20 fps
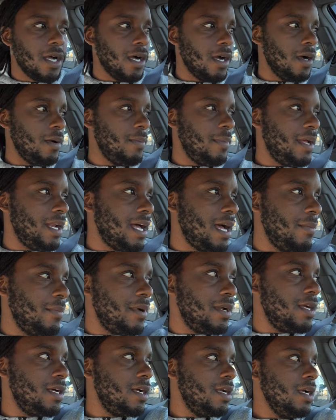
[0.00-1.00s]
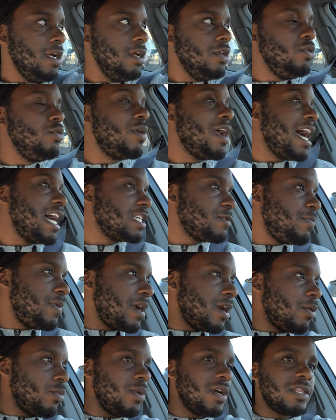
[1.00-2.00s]
Um, and I'm gonna, you guys
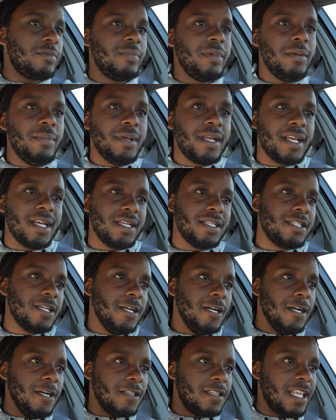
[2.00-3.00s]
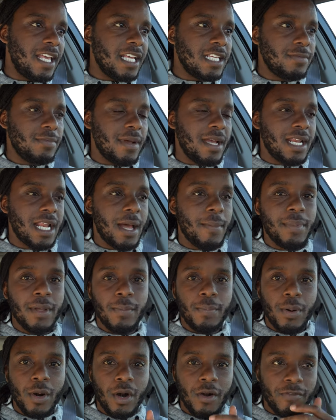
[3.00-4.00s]
bear with me because things may not
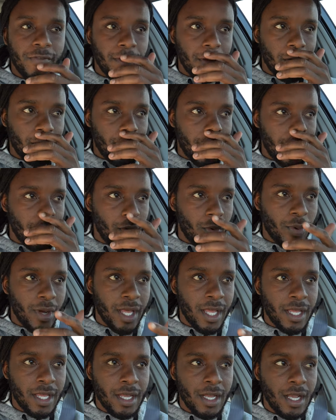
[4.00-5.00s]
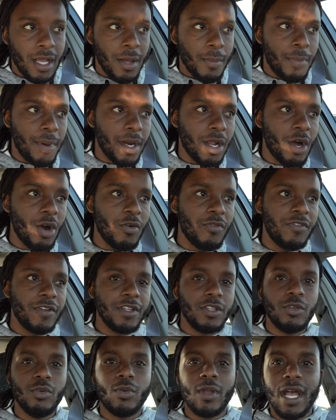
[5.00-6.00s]
be perfect right away, but
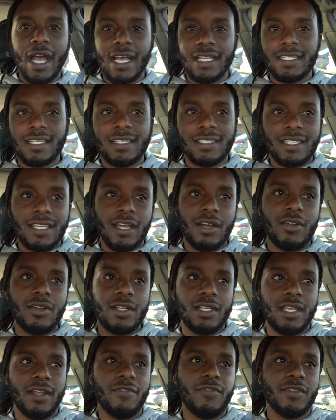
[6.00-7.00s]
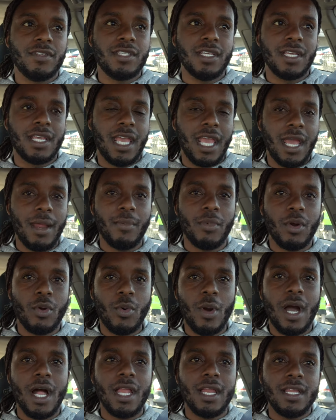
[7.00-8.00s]
hopefully you guys can tell the difference in camera
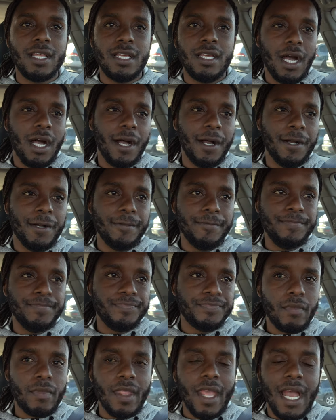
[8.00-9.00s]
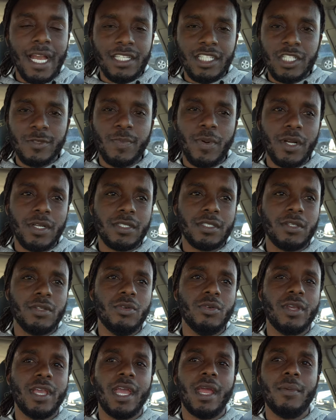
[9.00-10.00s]
quality. Um, I just purchased a
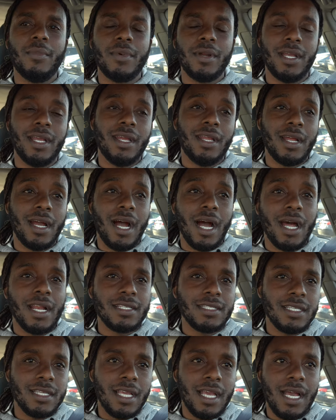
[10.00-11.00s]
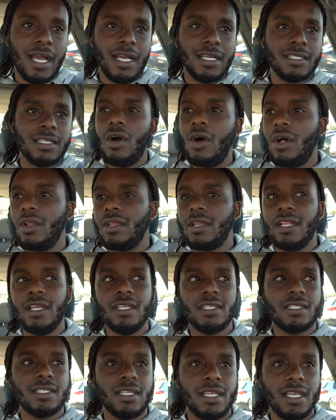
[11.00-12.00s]
new camera and honestly guys, all of
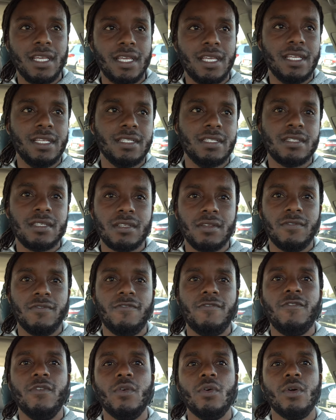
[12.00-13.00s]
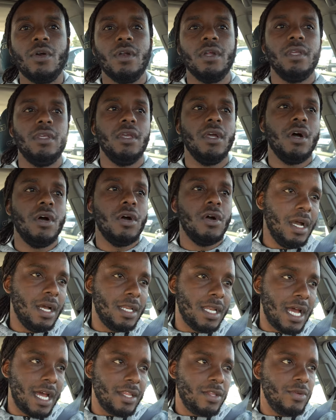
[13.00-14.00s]
this is for y'all. A
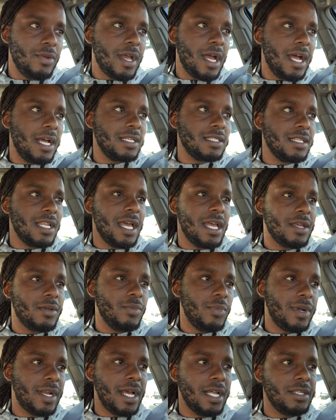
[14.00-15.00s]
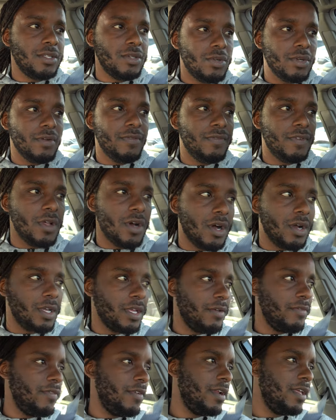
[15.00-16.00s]
lot of you guys like when I do the
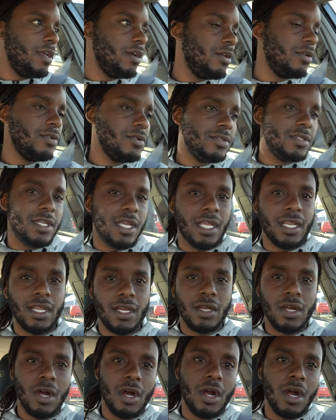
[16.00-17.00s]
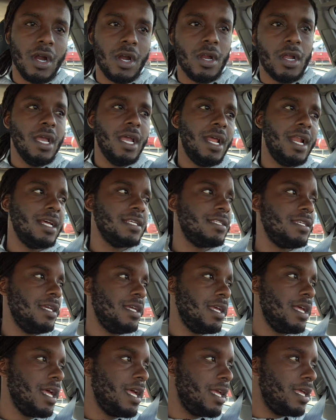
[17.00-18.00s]
vlogging videos in the car and I
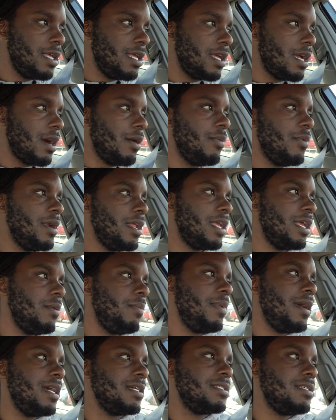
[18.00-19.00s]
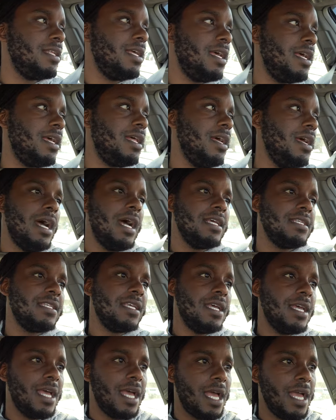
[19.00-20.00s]
said, hey, I want to get back to that. I
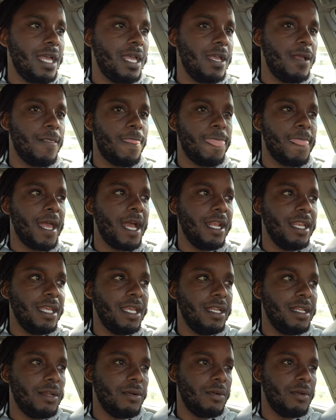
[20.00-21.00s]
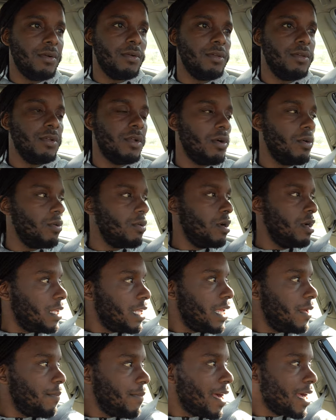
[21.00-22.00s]
said, hey, I need to, you know,
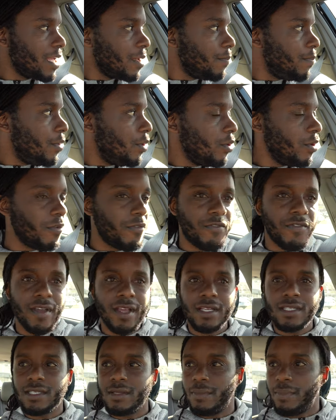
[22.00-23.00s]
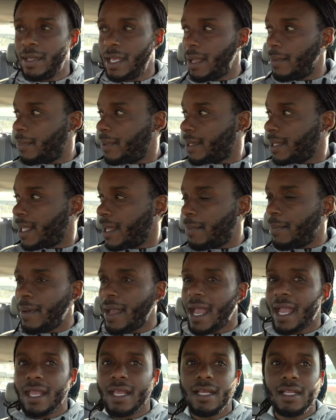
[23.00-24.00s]
get my computer fixed and be able to get
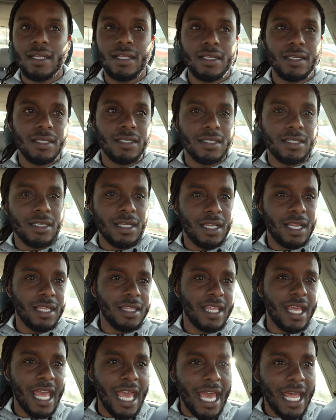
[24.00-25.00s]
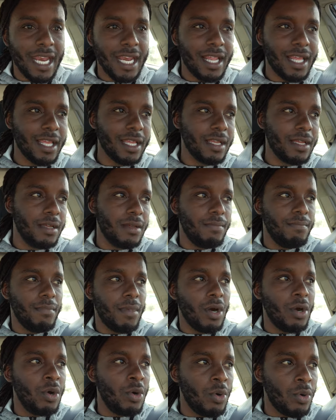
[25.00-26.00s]
back in the editing
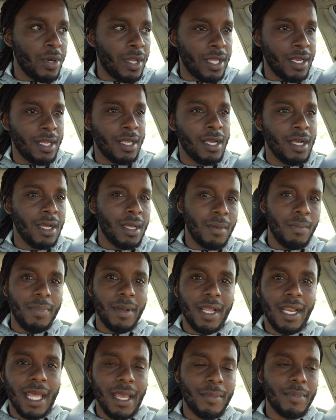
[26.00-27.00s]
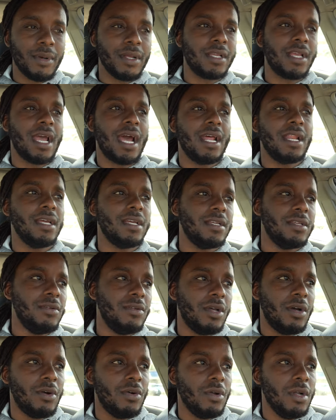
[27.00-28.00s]
mode and being able to kind of,
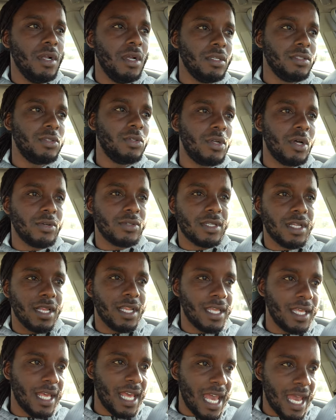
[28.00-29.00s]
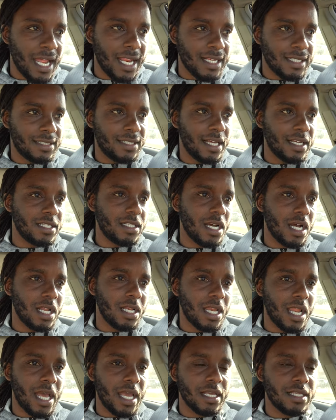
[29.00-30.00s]
you know, do those clean edits that
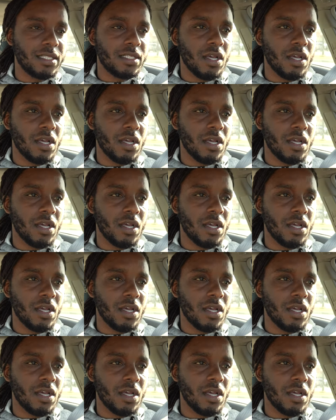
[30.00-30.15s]
y'all like.